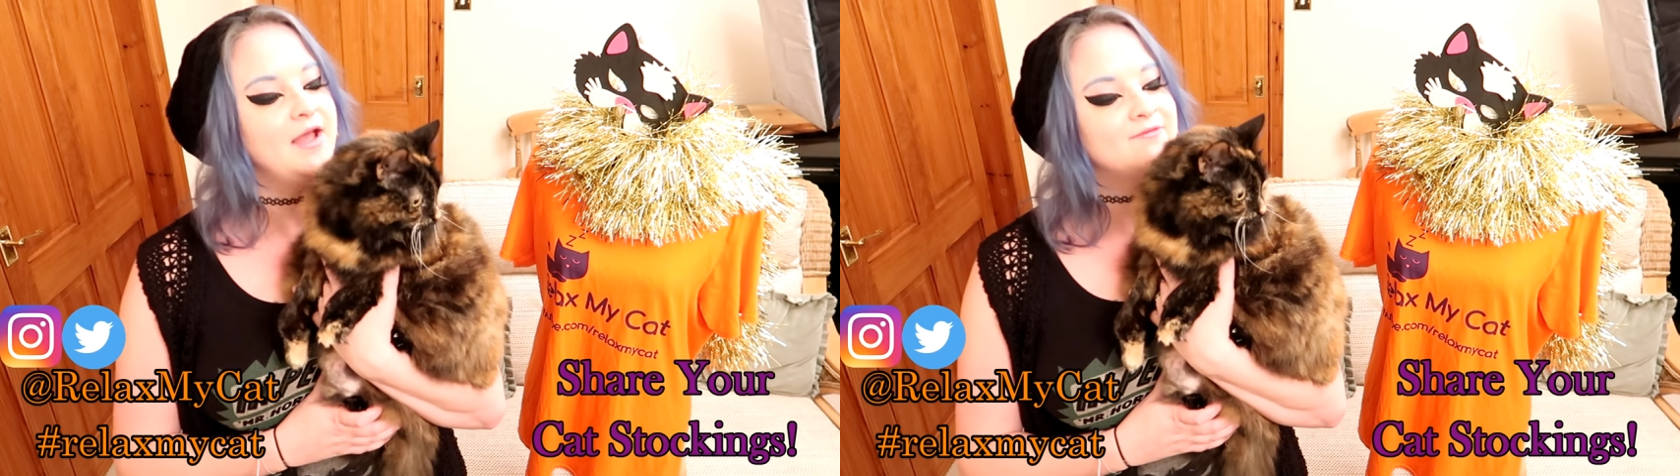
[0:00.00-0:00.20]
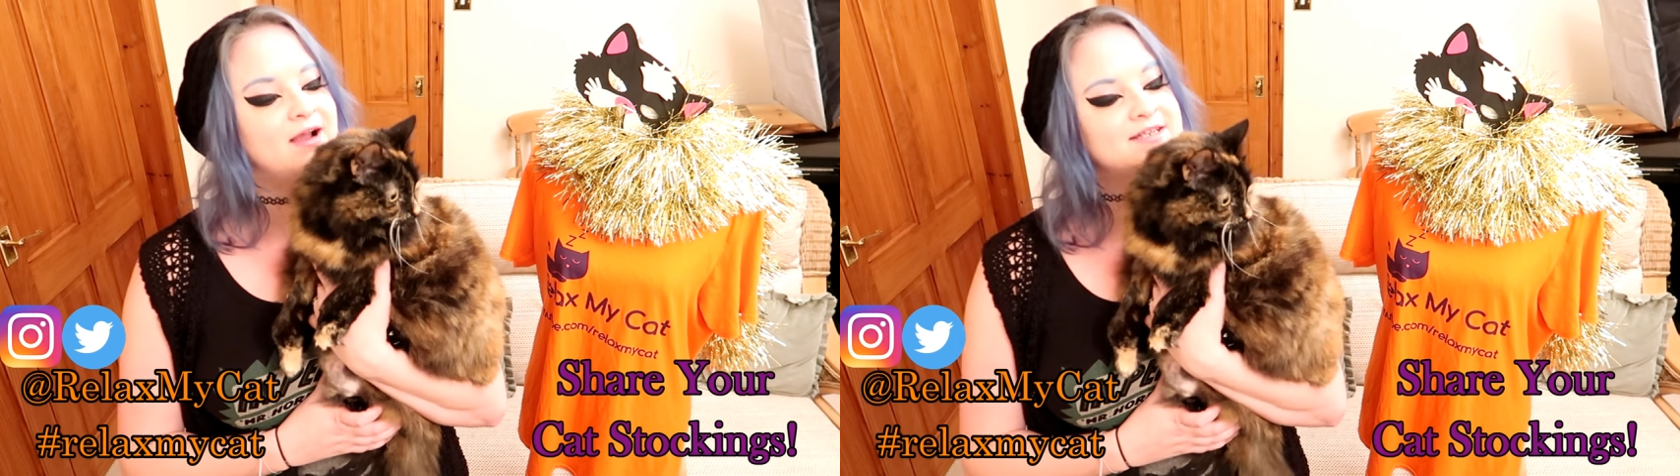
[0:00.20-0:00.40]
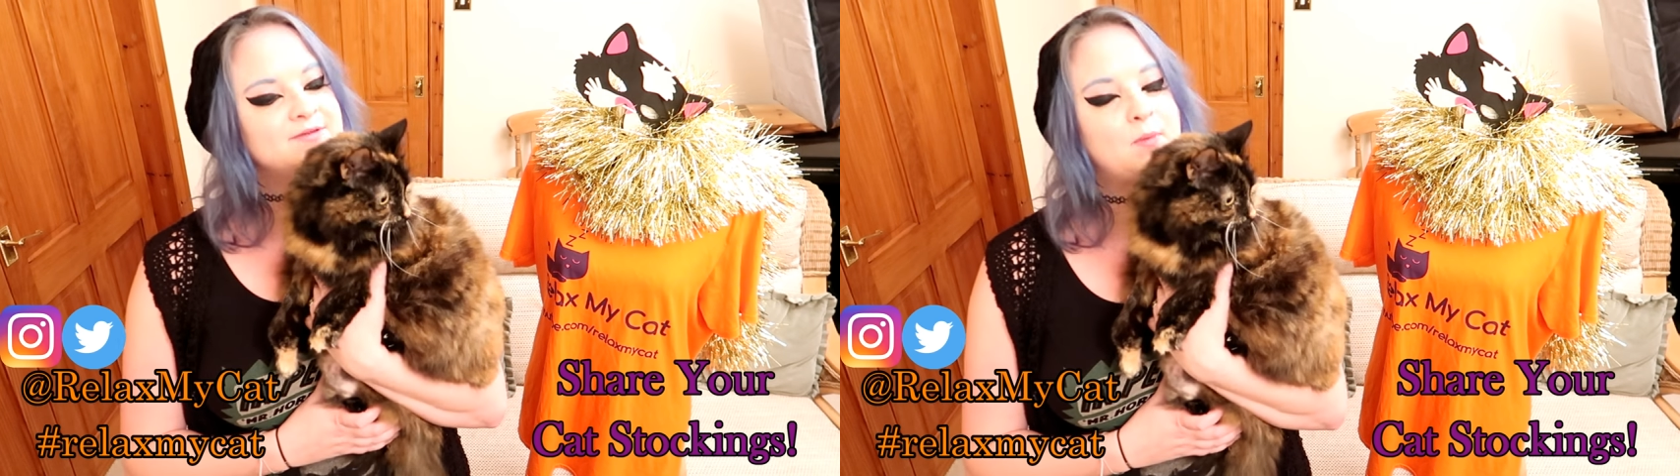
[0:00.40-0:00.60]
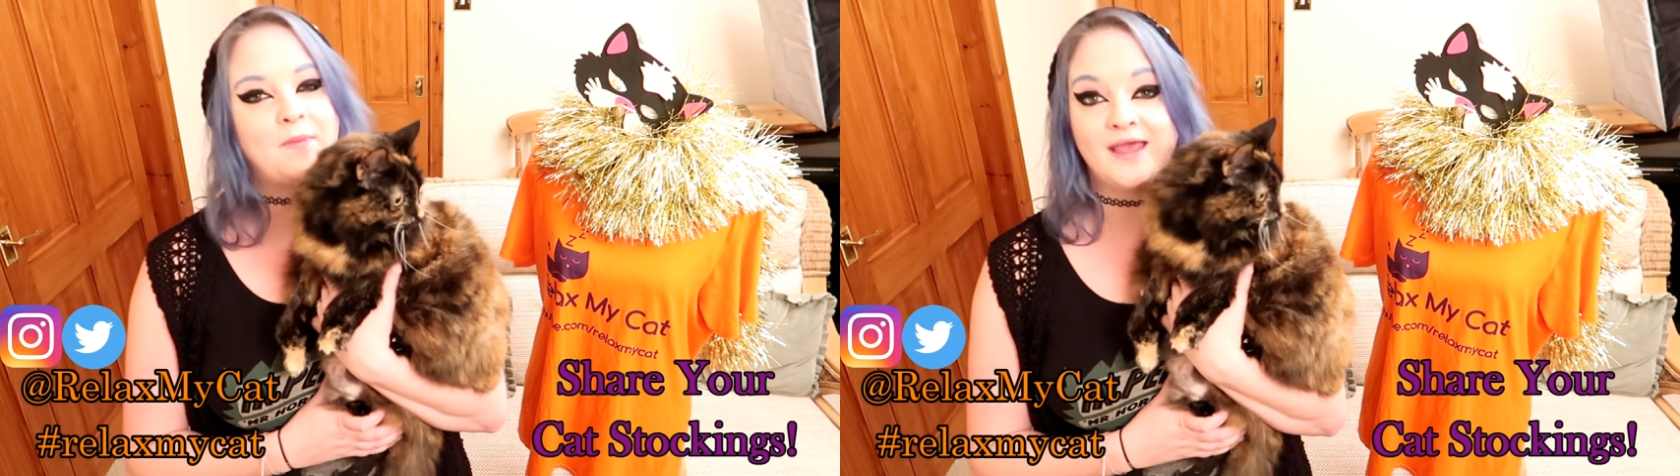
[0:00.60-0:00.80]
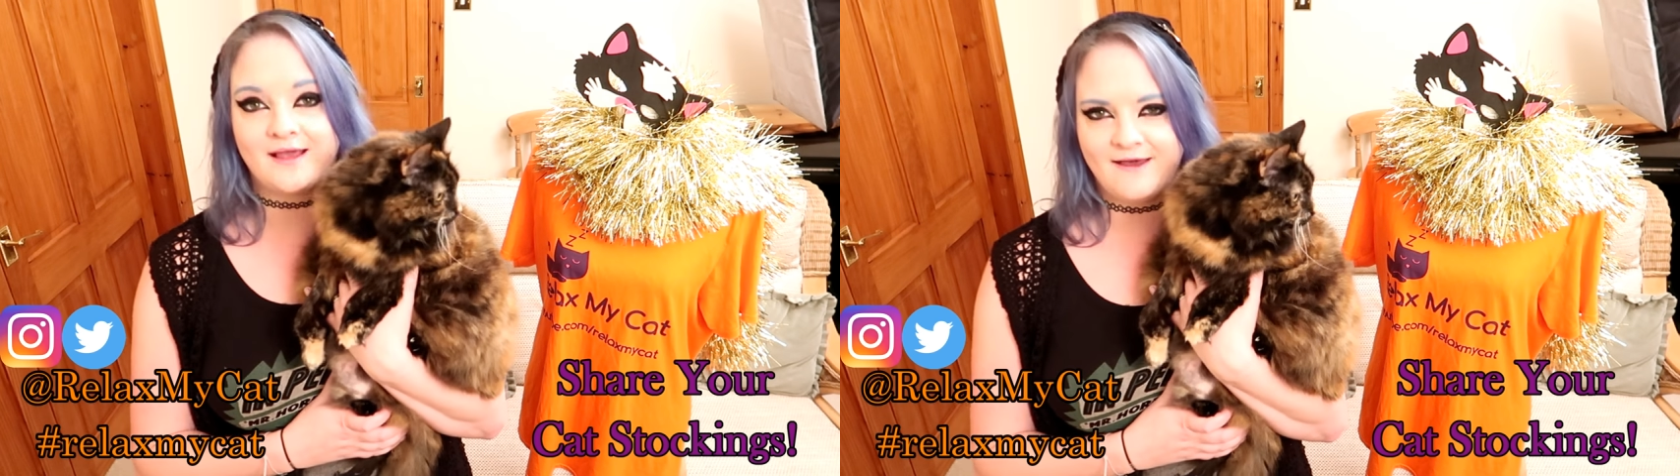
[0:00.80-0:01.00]
Ragsy will
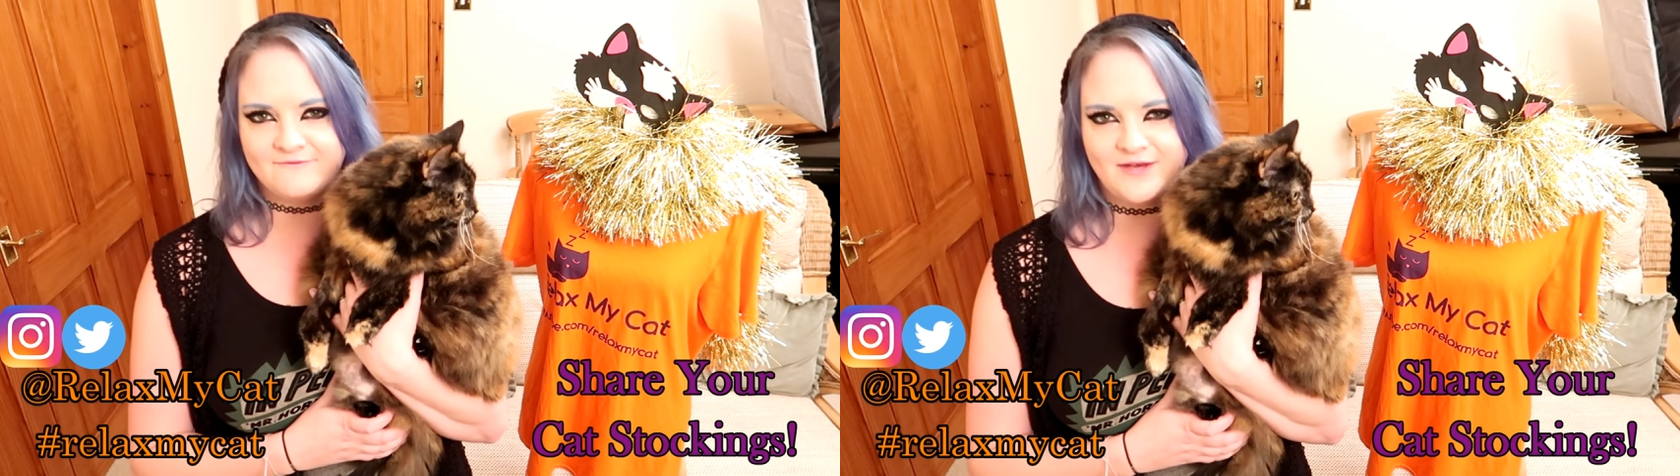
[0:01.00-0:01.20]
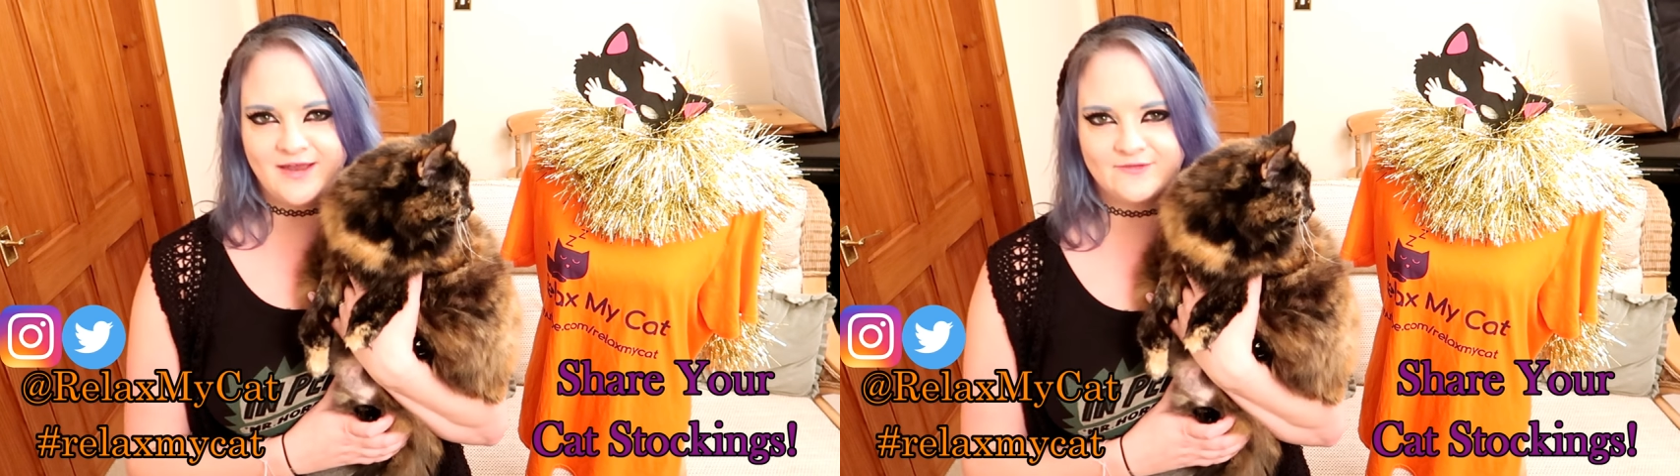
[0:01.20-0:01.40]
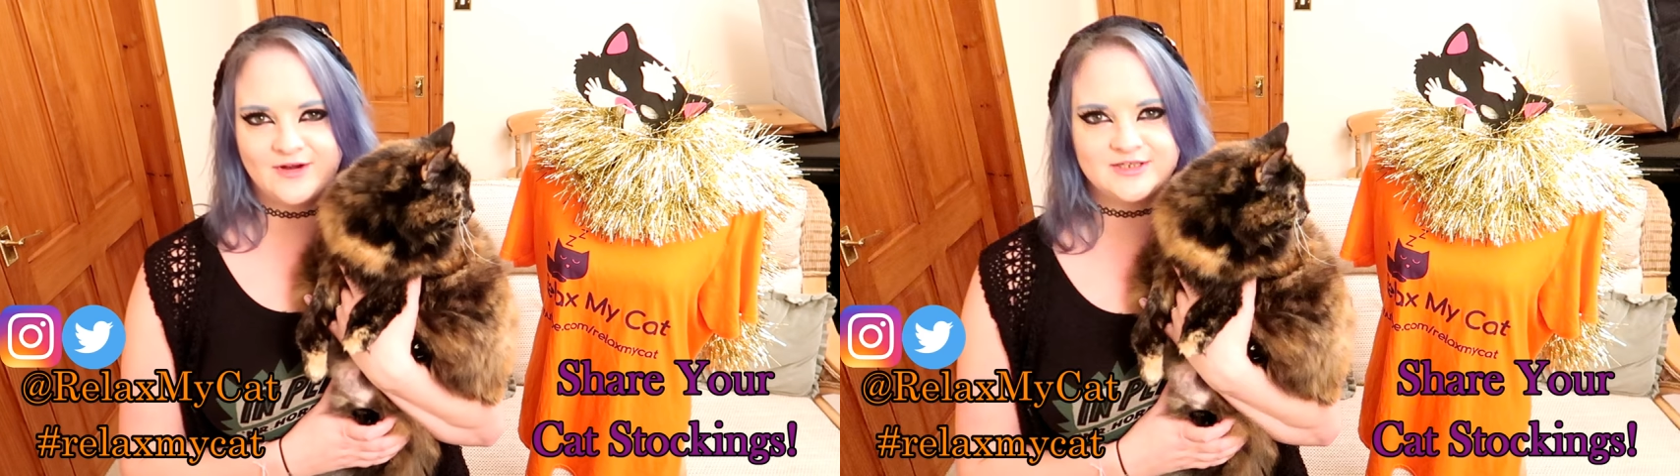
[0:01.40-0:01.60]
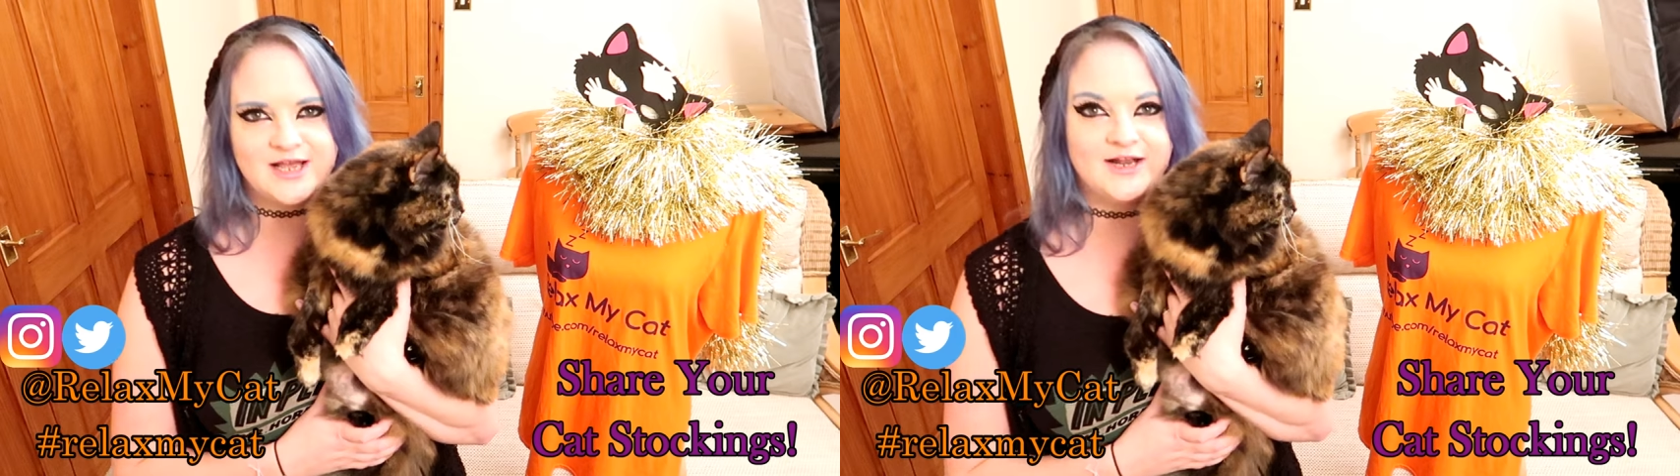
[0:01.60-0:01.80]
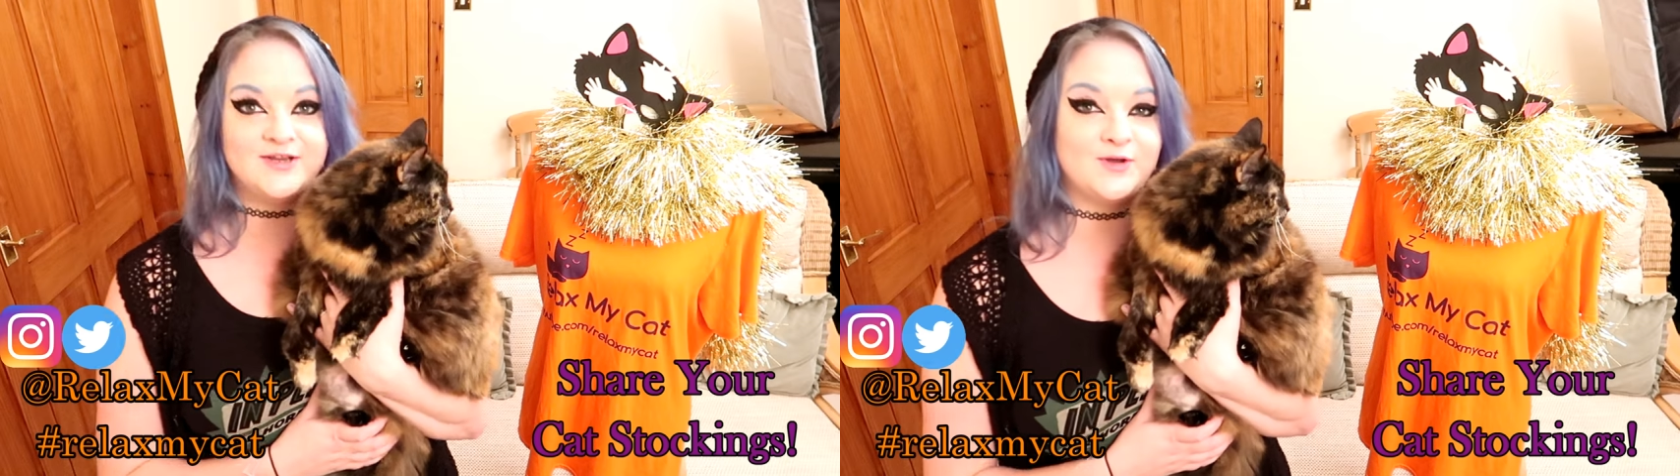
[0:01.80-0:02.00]
pick her favourite
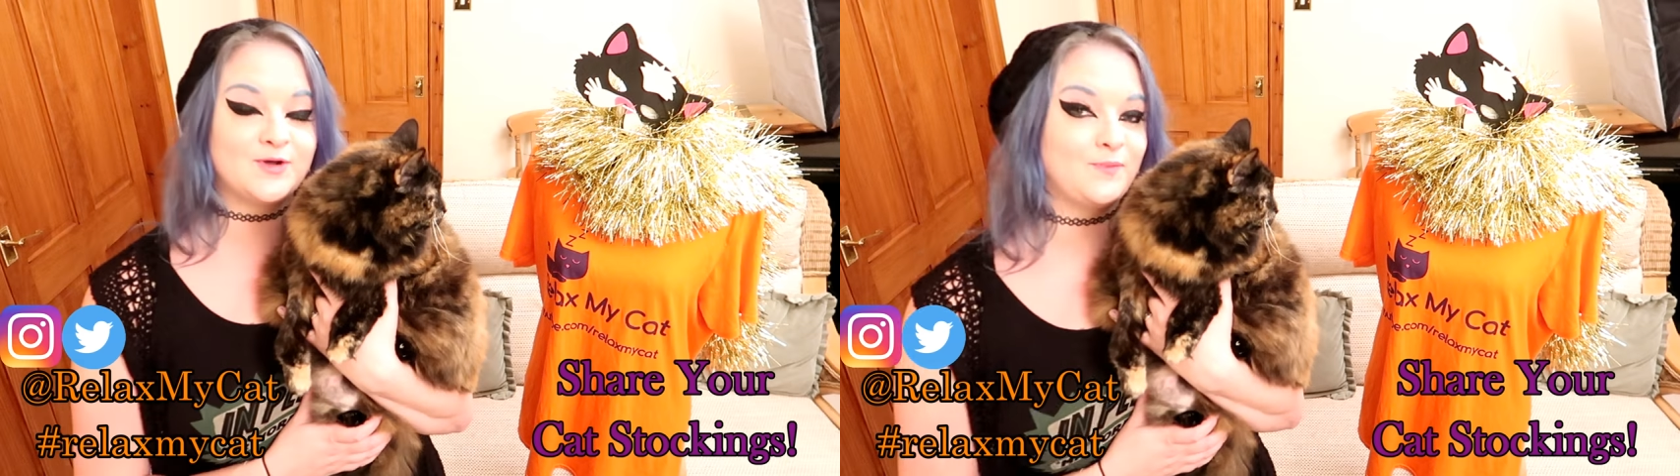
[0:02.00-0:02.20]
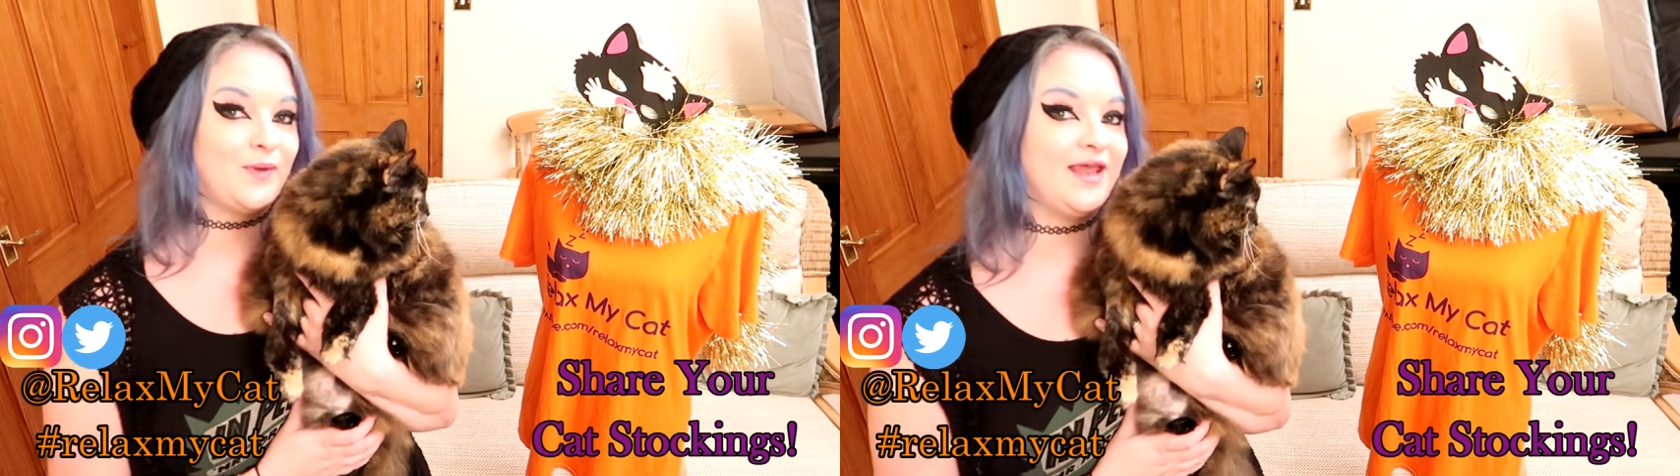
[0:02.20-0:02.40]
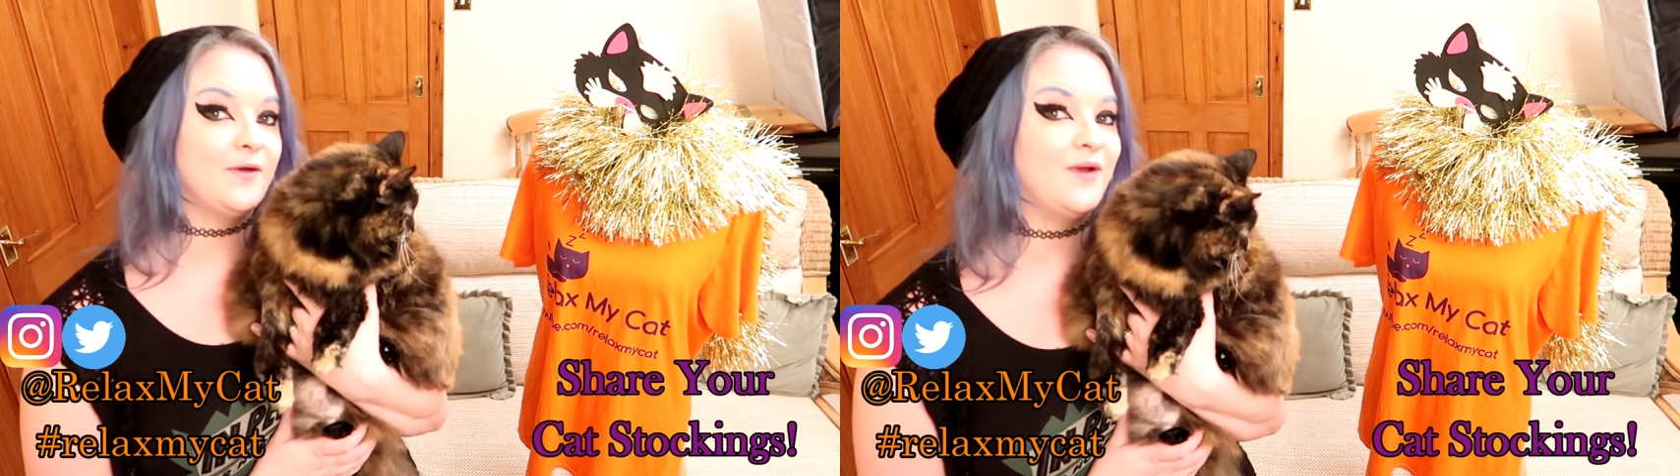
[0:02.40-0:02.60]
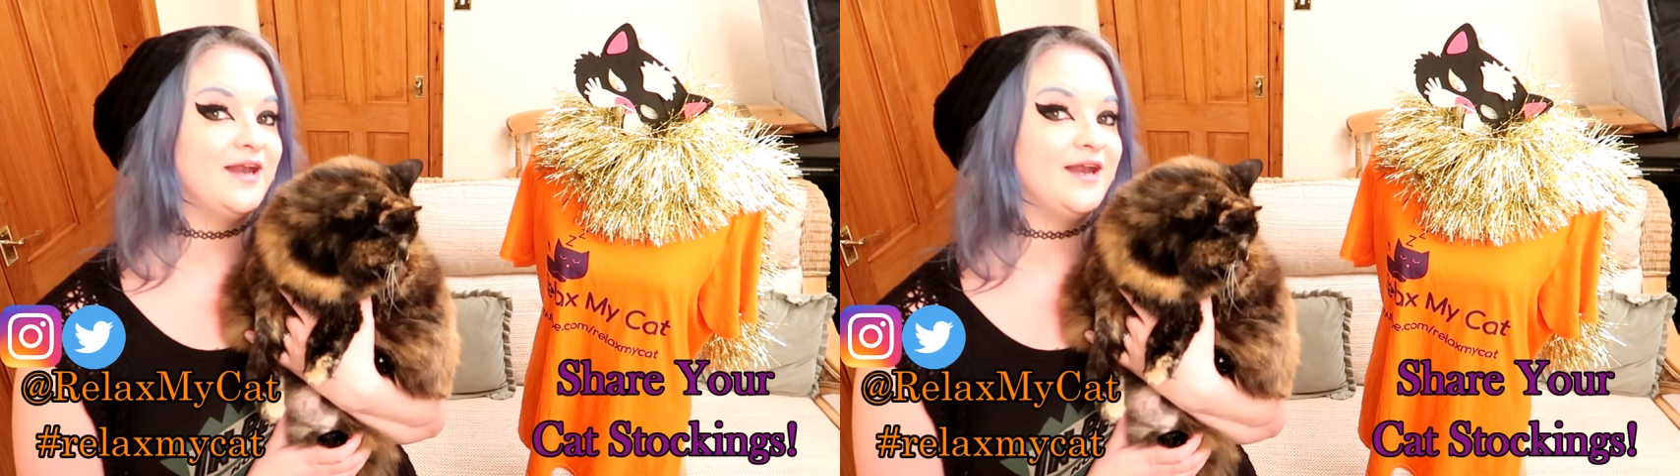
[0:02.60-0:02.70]
and you could be